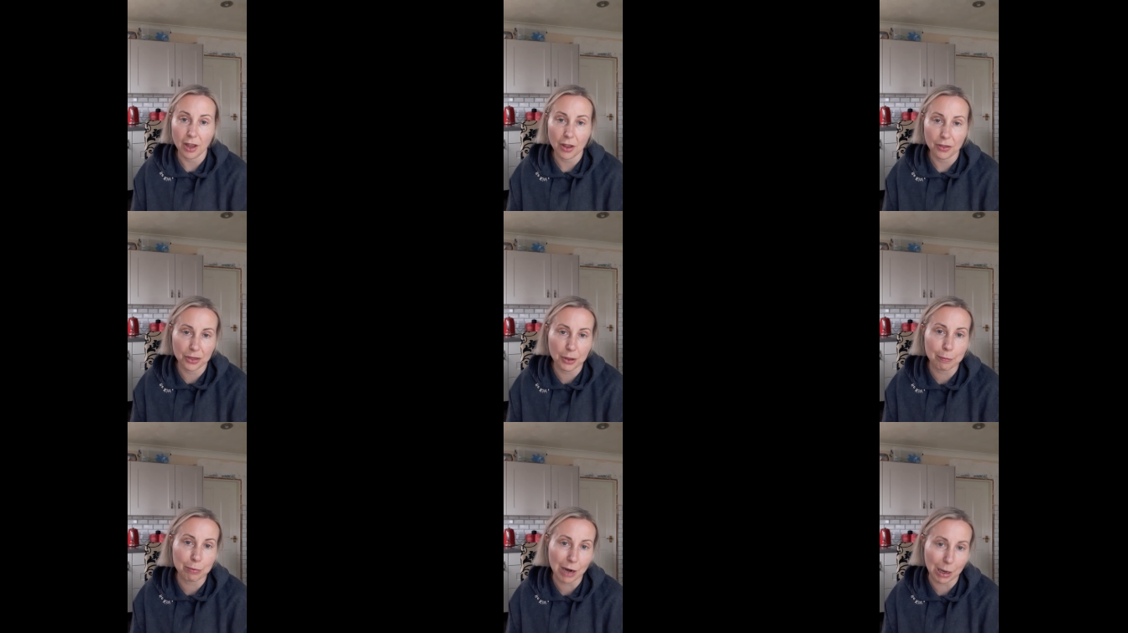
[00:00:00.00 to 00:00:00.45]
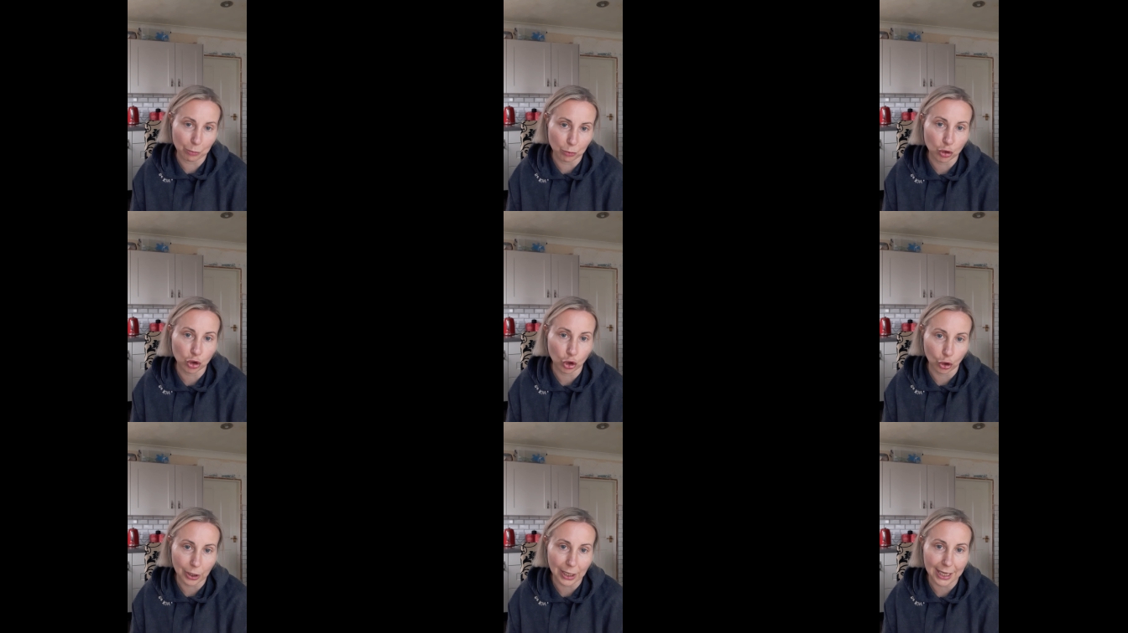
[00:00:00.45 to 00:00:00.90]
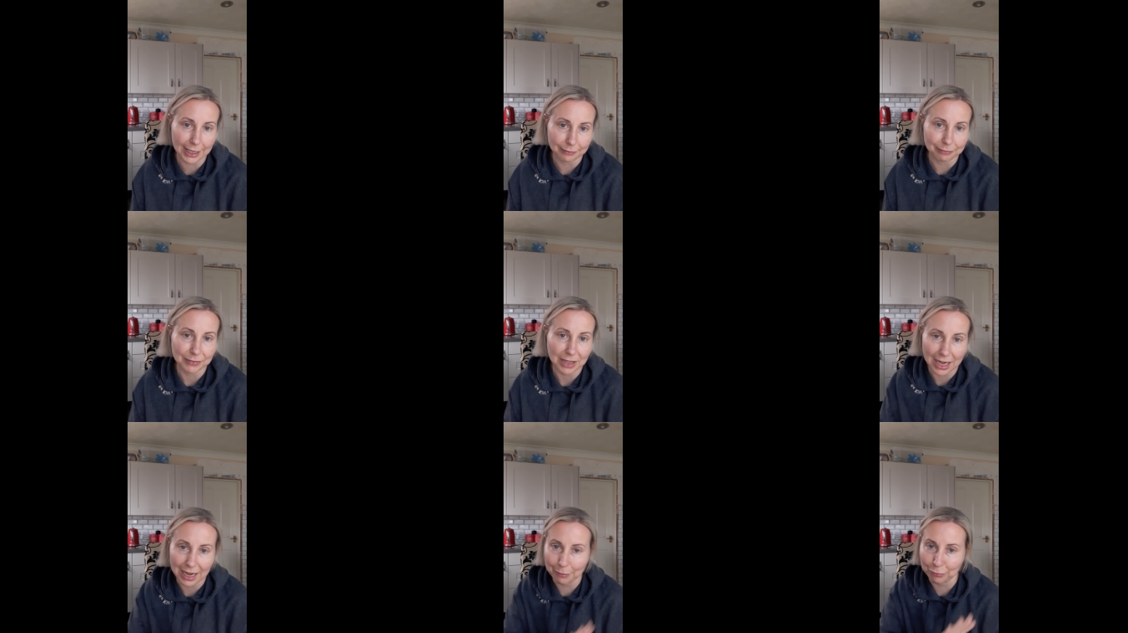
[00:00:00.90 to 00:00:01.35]
the brown sugar.
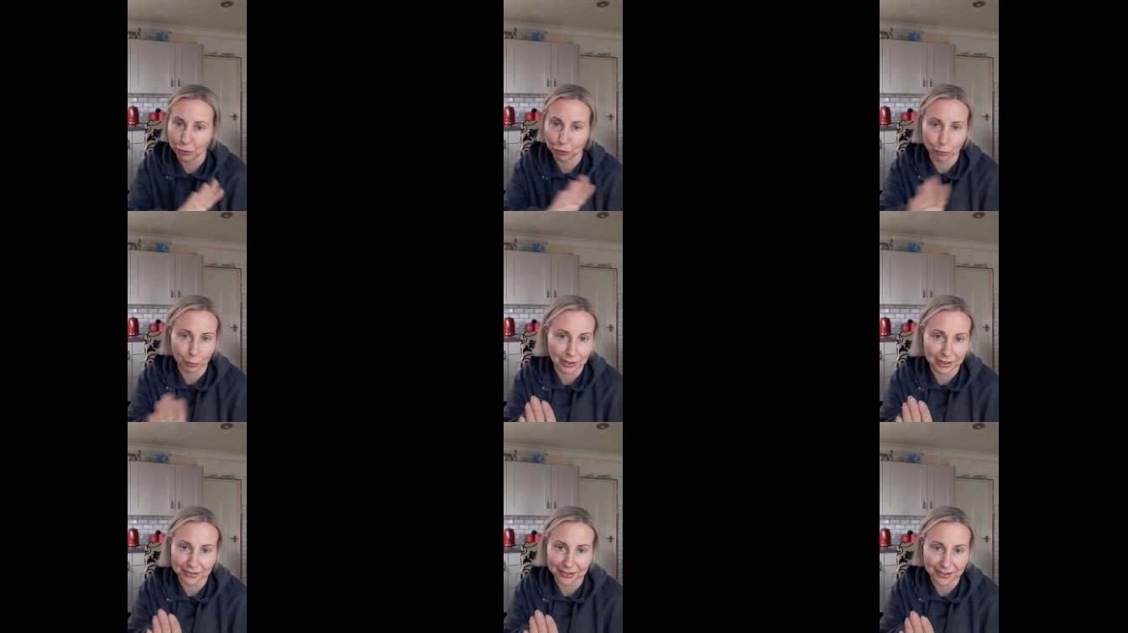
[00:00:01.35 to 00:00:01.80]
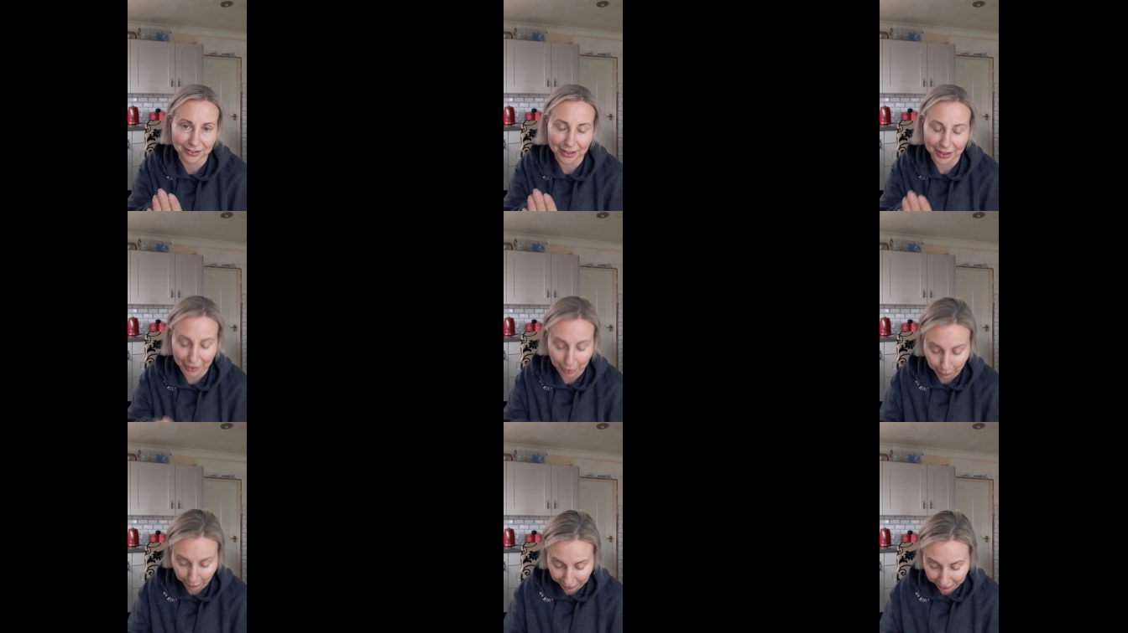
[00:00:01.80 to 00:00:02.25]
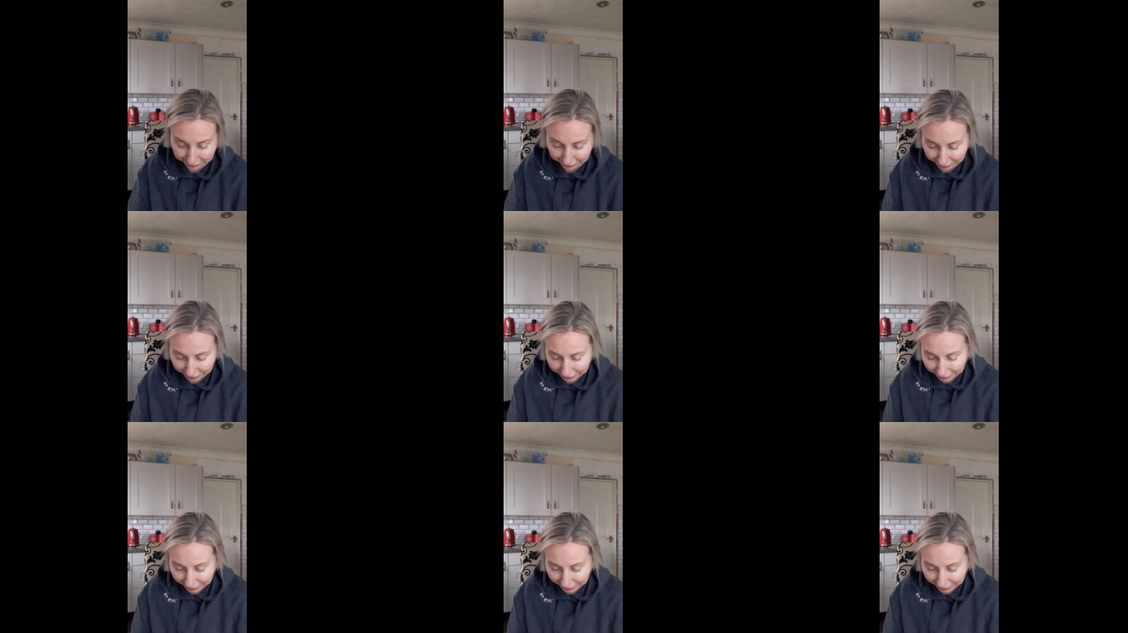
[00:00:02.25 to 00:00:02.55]
I'm struggling to say that word.